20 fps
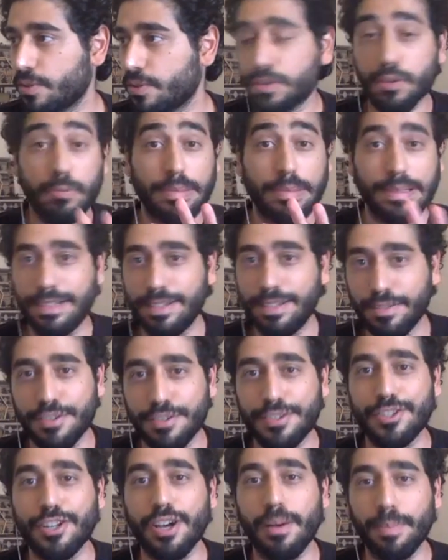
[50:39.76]
completely
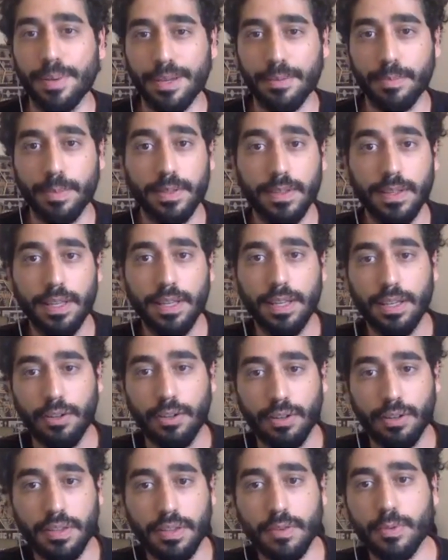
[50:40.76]
different topic, but you
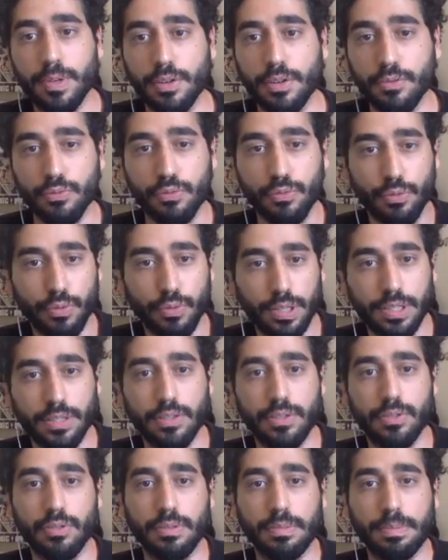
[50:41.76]
know, I think we grew
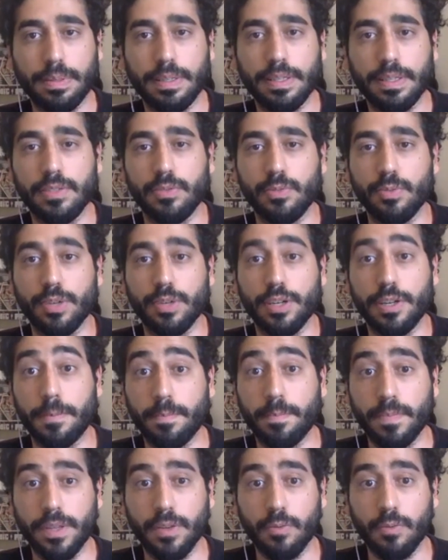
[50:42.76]
into a place where
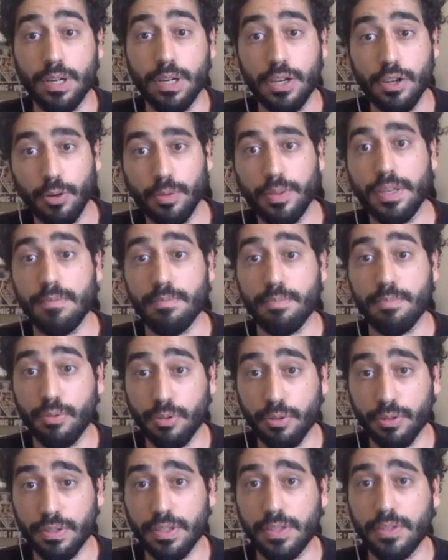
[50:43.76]
we know the
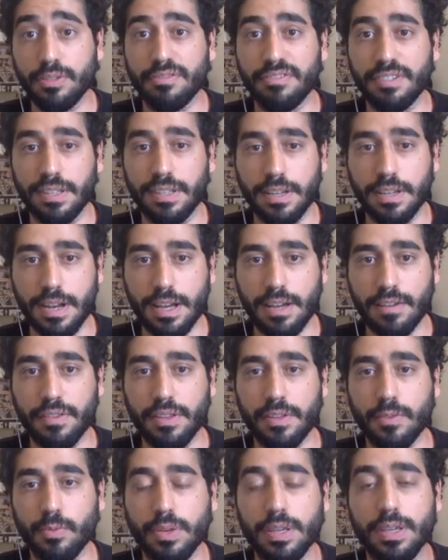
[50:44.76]
importance of it enough
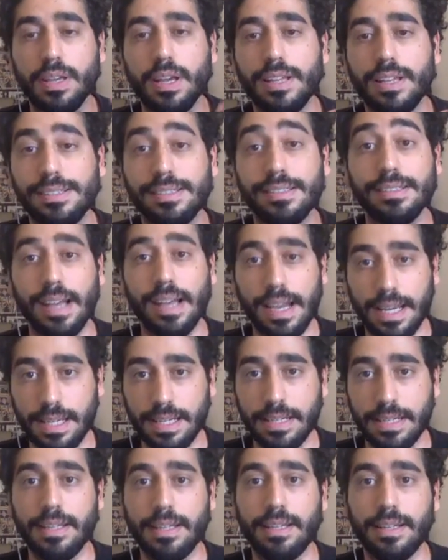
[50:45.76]
that we
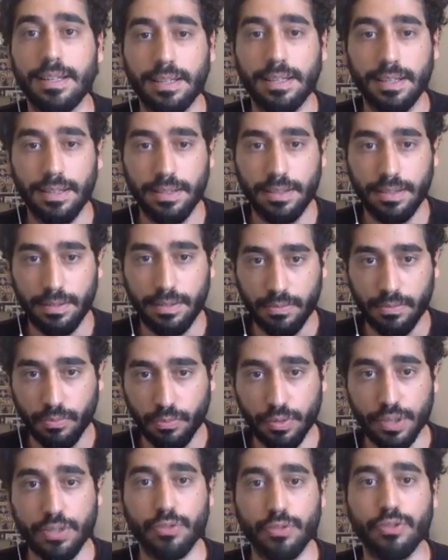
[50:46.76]
assign
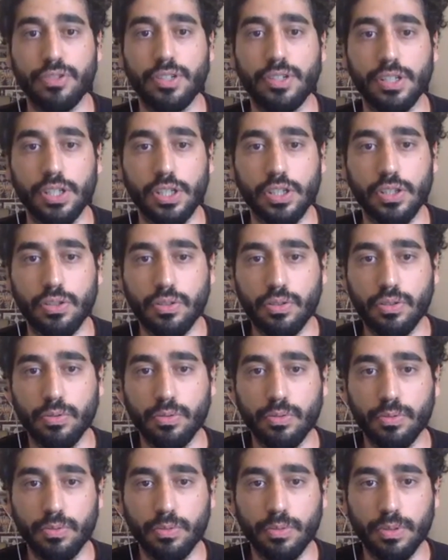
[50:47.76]
resources
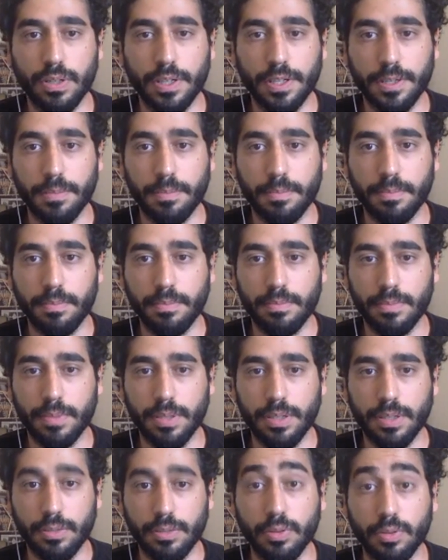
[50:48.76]
to
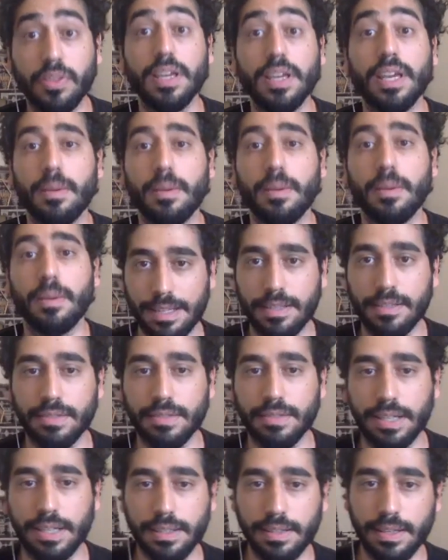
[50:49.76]
think about it,
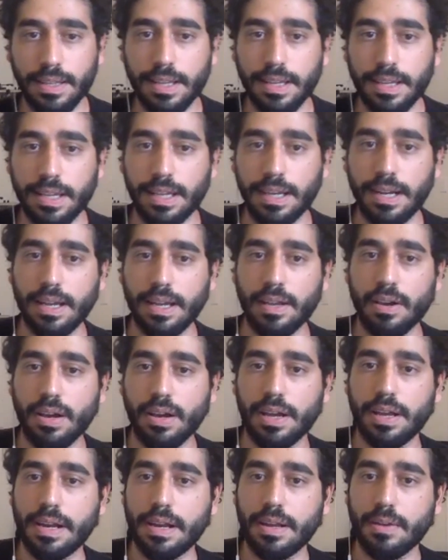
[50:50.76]
right? And
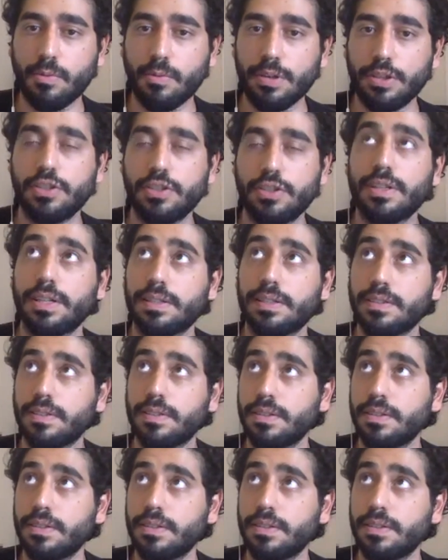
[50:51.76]
I wish that